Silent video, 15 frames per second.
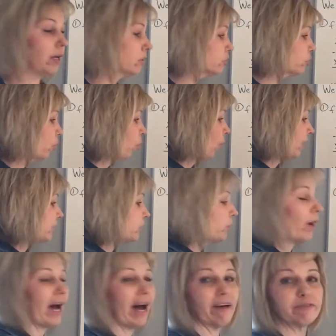So what do
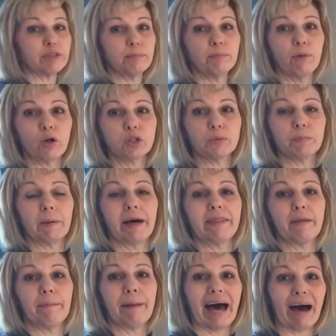you have to multiply
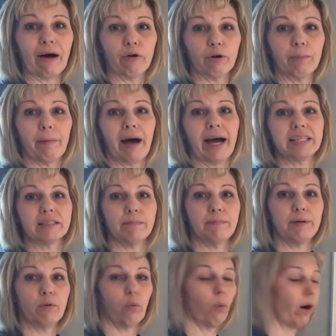the power by to
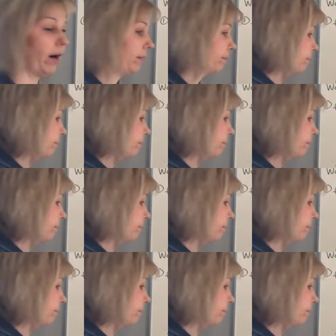be 1?